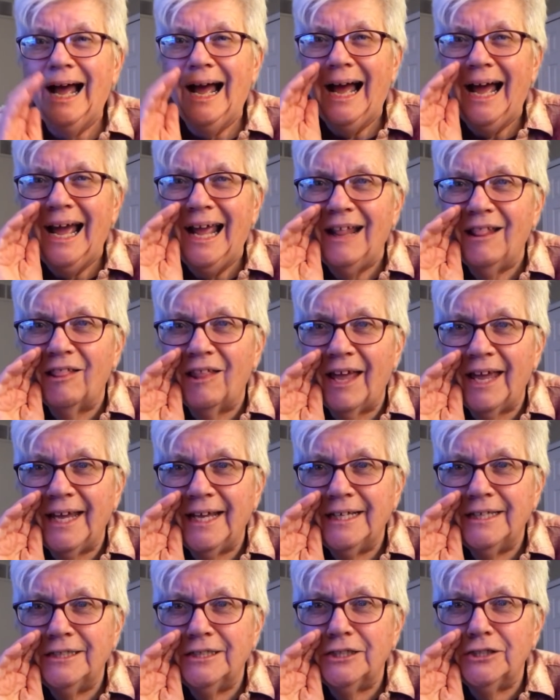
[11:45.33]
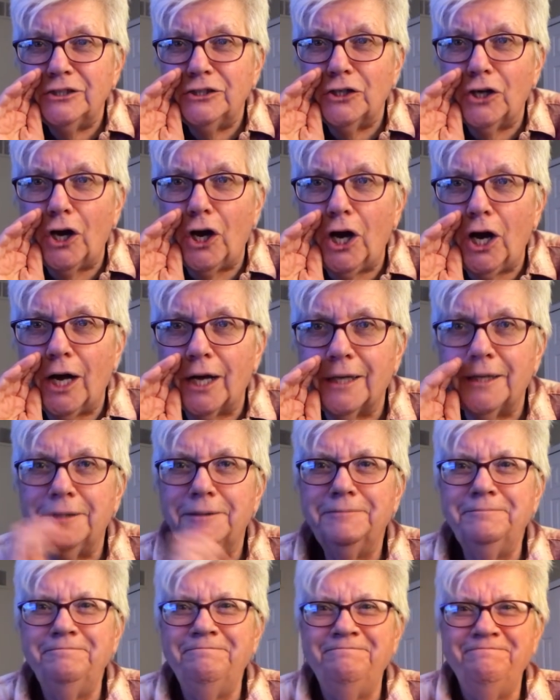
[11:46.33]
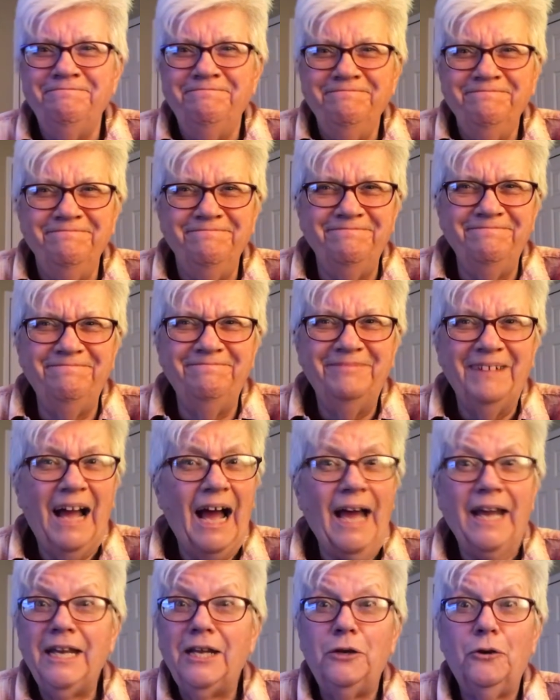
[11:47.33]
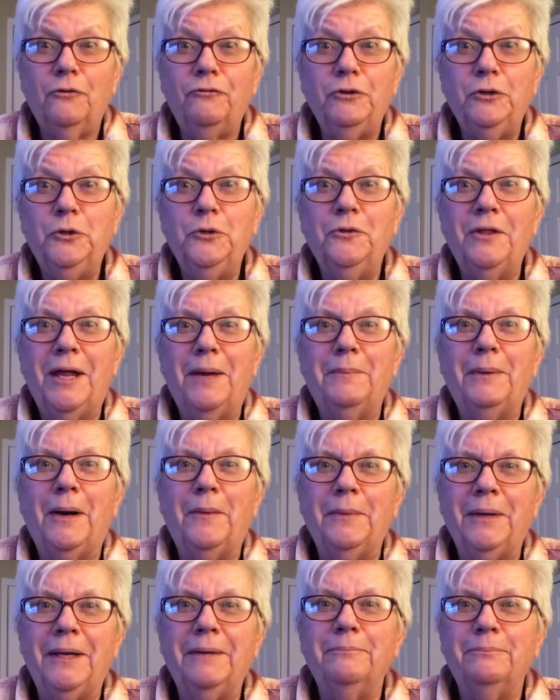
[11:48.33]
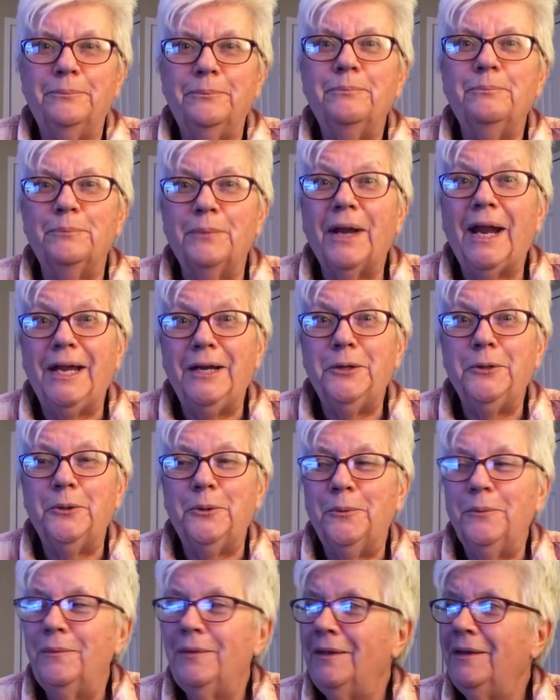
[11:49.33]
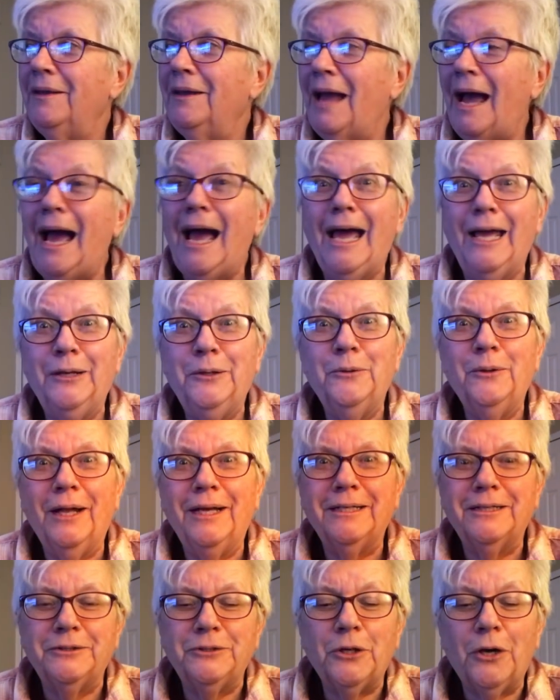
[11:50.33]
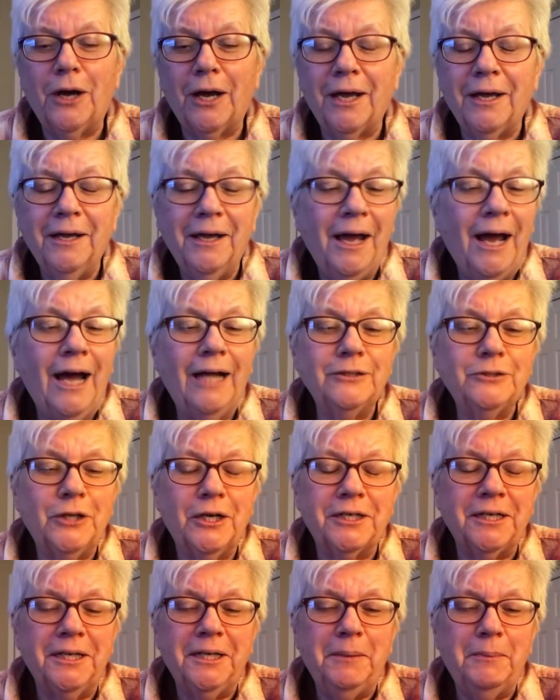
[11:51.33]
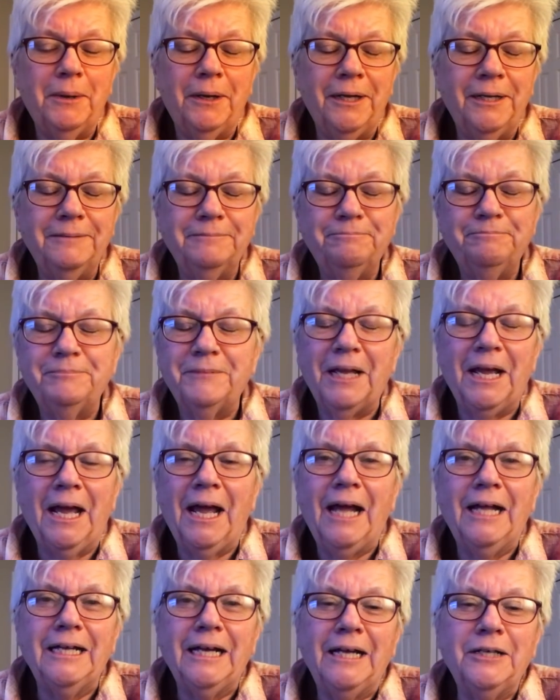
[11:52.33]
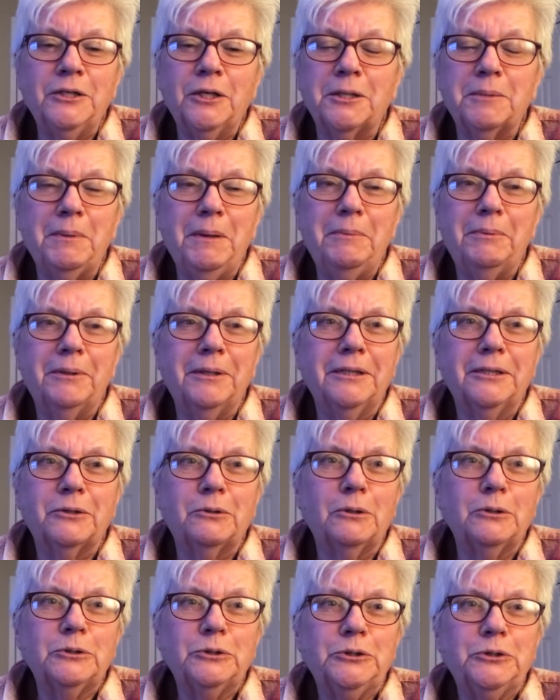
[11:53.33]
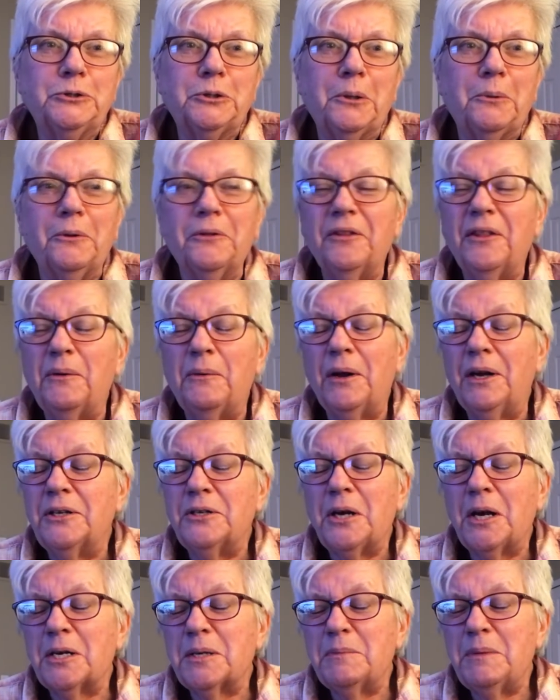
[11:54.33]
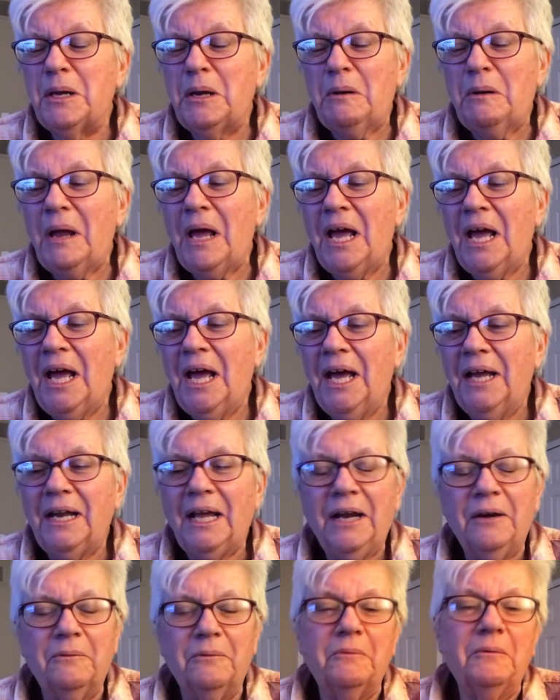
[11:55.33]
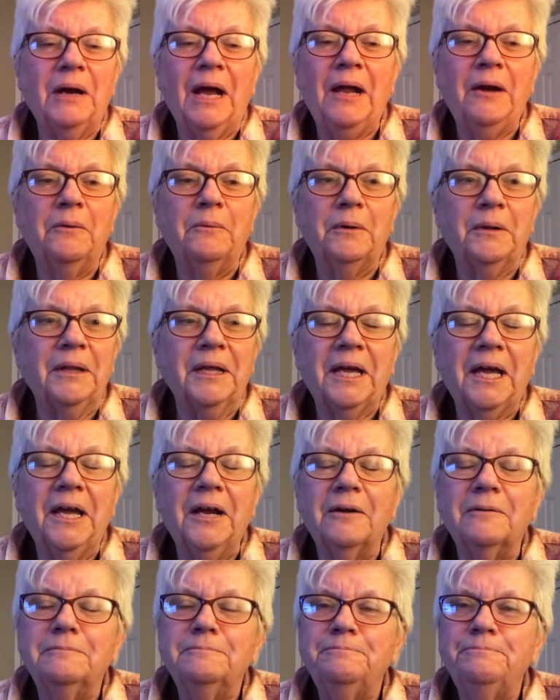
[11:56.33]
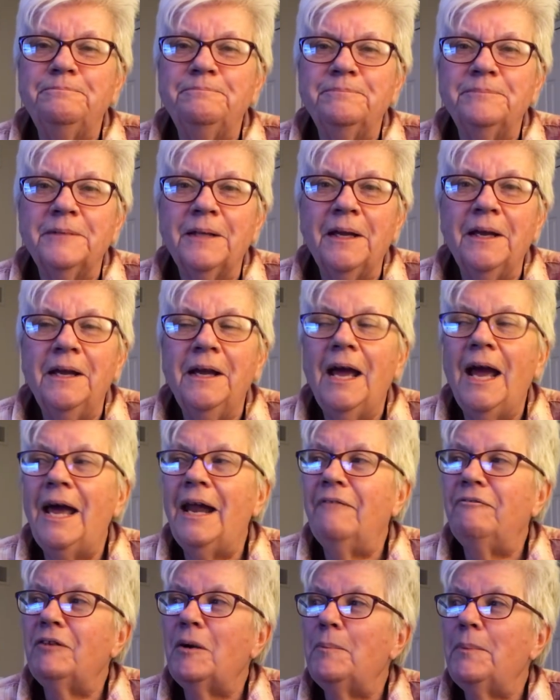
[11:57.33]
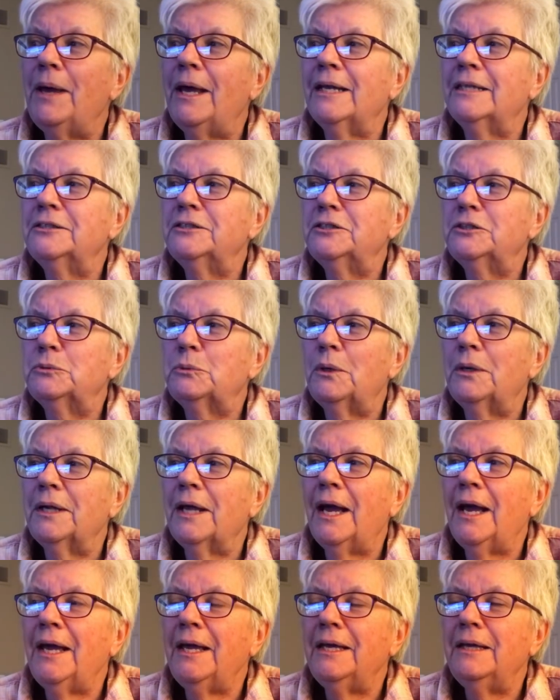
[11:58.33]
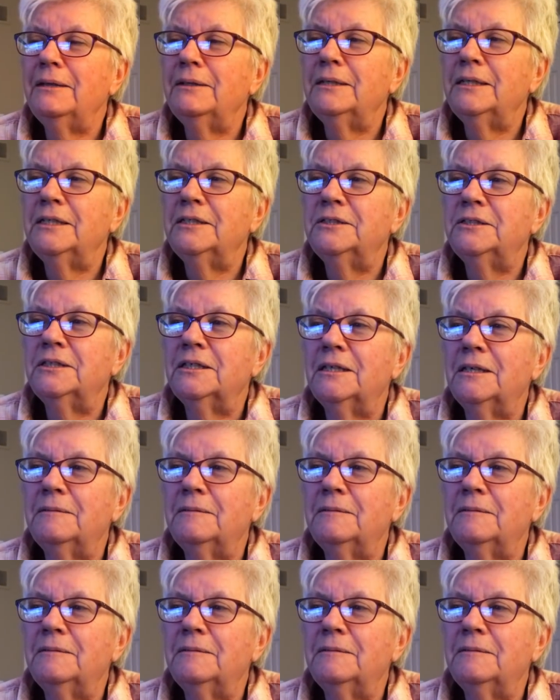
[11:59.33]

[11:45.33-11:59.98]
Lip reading: like to talk. I didn't know if you knew that about me, but I do. I do like to talk. I'll talk to anybody. I talk to people in the grocery store, whether they want to talk to me or not. I don't really care. And I felt bad because this one guy, his